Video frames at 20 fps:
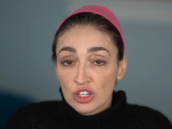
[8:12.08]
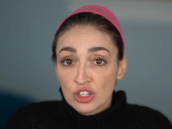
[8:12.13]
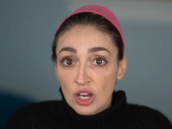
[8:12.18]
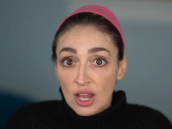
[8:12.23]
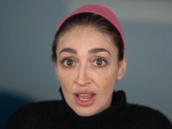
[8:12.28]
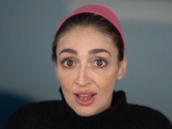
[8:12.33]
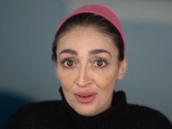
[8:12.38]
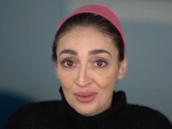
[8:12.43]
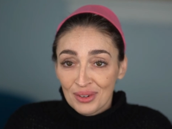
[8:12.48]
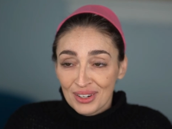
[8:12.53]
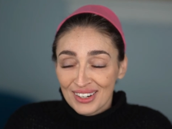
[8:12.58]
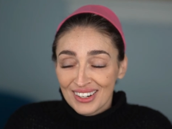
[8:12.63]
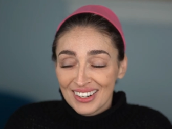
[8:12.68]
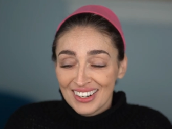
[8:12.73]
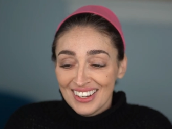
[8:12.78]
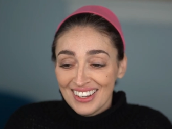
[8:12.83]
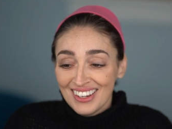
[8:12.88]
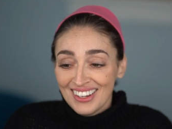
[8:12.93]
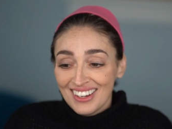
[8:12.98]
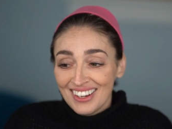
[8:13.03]
shower
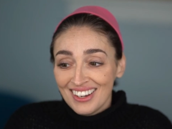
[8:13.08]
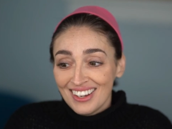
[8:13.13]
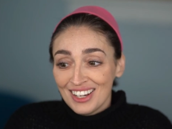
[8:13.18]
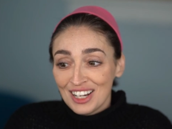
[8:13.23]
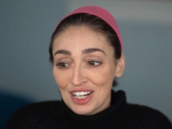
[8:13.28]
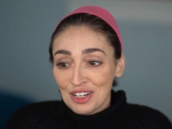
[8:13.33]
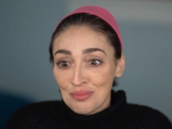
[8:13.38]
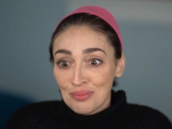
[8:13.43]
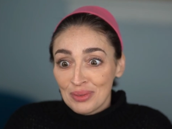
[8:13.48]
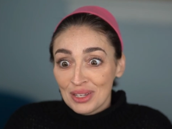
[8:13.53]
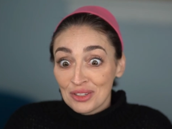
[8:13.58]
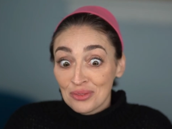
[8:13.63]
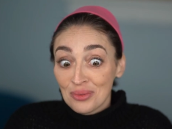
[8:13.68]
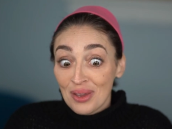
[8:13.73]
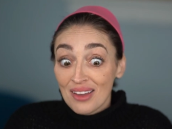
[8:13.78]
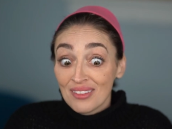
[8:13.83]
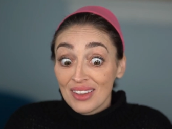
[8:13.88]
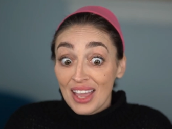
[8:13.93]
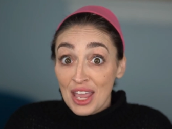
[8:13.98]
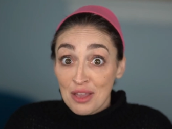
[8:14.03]
um, because we
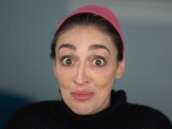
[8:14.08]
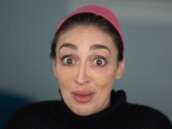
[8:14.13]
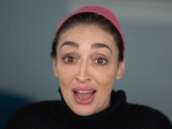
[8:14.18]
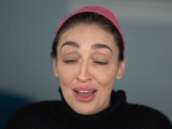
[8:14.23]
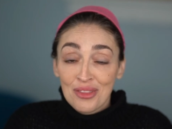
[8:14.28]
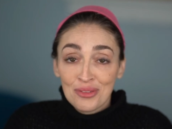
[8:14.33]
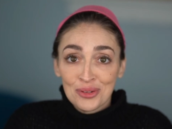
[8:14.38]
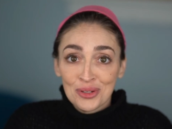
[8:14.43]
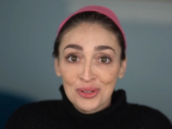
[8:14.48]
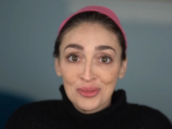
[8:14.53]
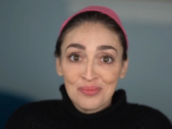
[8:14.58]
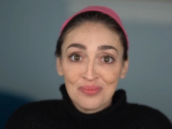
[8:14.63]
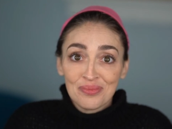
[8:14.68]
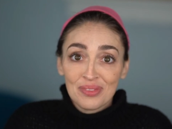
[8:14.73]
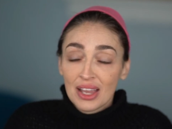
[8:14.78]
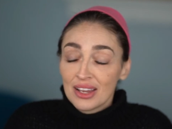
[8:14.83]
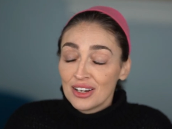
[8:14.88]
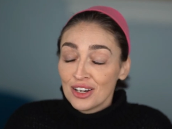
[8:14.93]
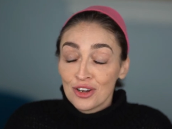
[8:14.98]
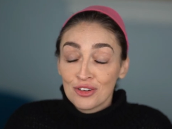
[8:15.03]
have a bathroom.
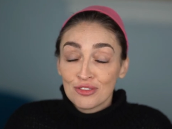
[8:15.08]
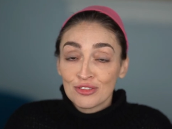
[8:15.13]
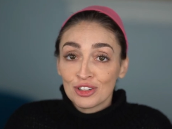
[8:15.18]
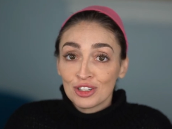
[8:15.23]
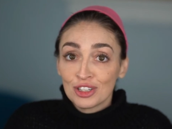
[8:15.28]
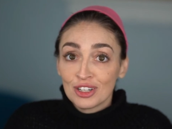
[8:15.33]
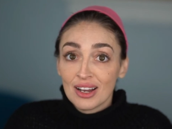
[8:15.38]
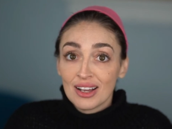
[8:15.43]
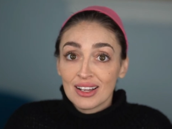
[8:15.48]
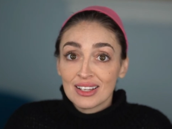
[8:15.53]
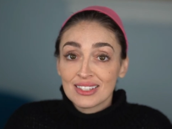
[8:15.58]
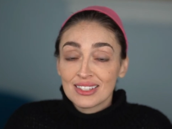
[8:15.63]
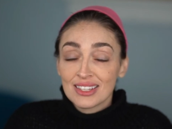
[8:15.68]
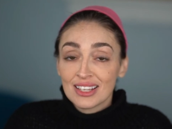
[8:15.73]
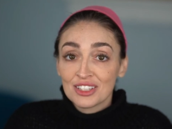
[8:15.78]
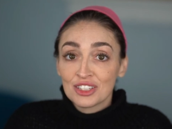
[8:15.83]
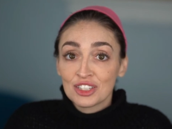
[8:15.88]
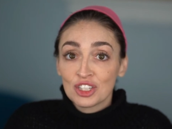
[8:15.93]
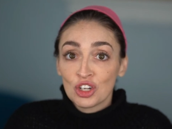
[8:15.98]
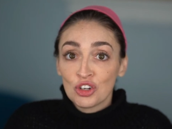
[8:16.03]
I know for uh,
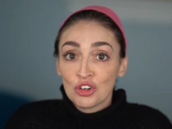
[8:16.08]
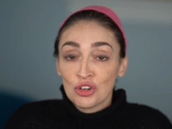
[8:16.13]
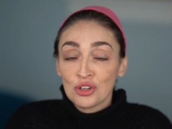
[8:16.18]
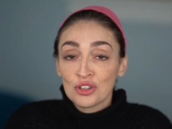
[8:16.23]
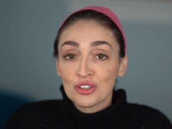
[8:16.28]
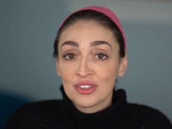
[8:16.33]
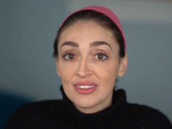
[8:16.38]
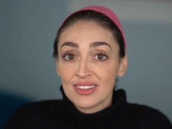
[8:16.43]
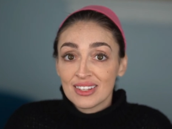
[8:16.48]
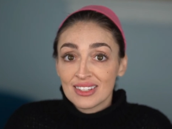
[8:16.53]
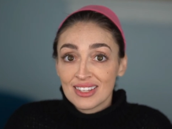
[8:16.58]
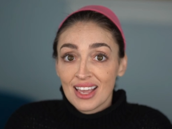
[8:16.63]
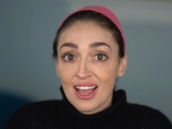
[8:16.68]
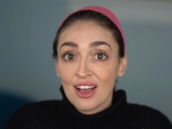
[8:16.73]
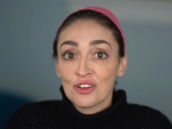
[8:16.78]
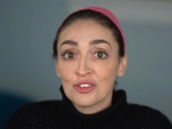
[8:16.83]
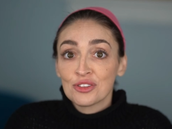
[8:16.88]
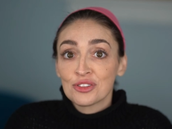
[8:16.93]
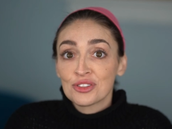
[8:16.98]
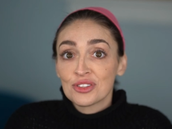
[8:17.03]
six girls in this
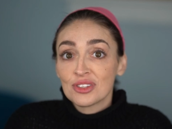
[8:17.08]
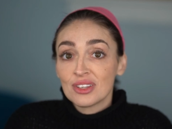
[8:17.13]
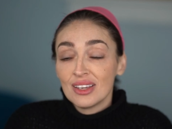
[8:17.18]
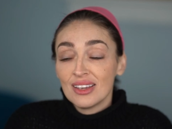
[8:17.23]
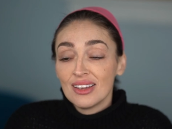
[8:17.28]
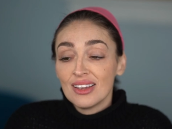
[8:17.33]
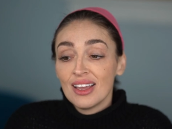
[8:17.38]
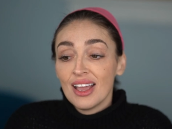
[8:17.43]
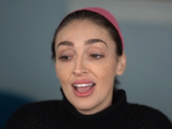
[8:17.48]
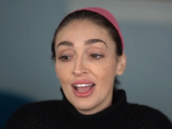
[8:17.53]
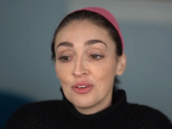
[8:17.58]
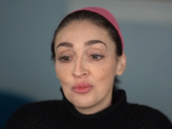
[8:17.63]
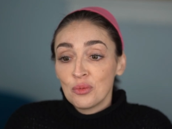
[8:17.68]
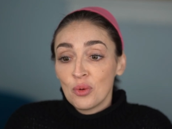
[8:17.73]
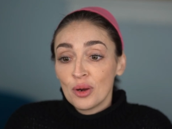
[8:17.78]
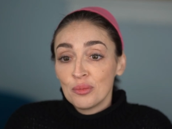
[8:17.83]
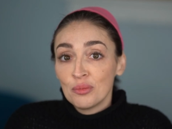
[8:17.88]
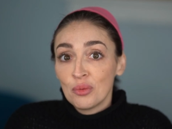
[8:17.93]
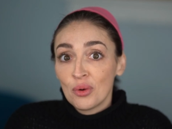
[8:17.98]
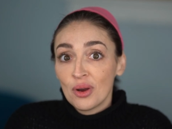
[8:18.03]
house and
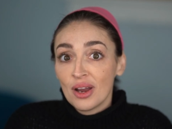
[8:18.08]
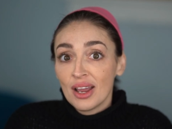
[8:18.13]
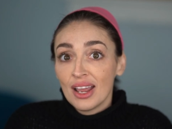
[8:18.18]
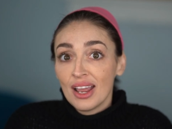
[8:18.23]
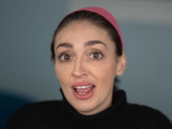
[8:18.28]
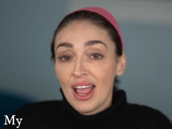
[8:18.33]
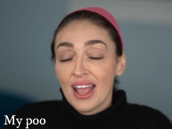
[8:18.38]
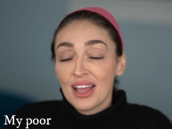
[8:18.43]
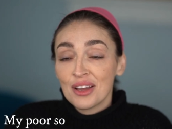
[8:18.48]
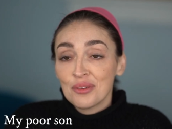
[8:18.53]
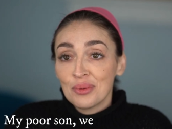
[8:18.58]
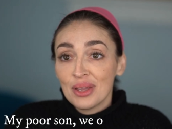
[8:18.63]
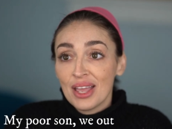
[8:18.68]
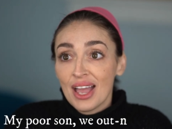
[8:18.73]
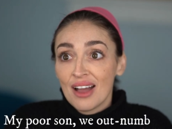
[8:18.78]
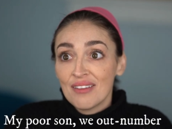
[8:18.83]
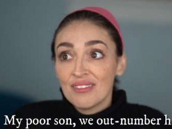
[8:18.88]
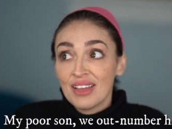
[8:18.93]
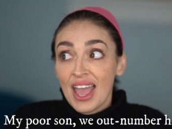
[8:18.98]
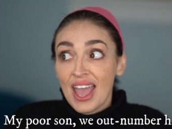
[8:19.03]
one boy, and we
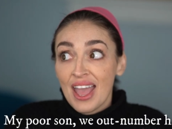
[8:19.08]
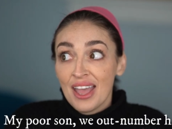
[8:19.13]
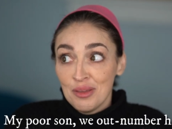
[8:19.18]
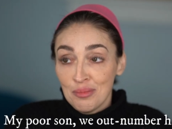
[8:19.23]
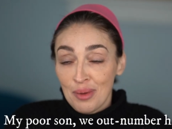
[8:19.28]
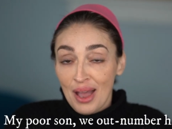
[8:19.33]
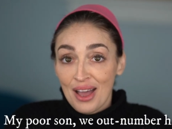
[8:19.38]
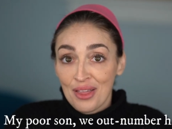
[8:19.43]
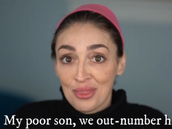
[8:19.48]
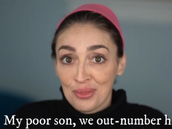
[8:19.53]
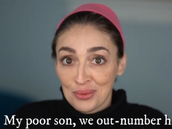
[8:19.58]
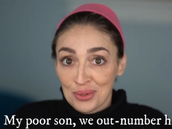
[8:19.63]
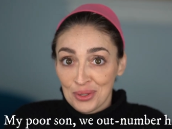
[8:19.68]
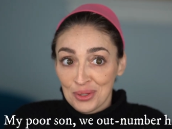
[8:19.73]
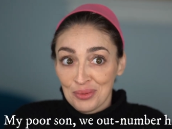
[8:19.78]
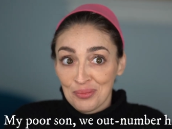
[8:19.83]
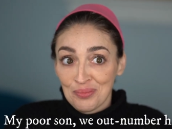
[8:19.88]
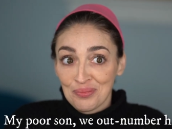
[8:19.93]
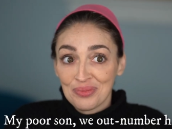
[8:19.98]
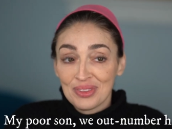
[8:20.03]
have a
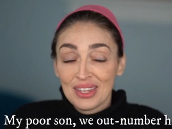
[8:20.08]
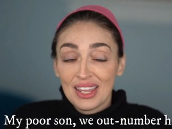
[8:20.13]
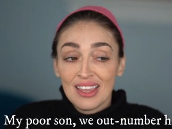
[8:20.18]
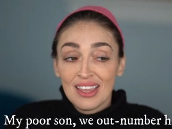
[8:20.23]
bathroom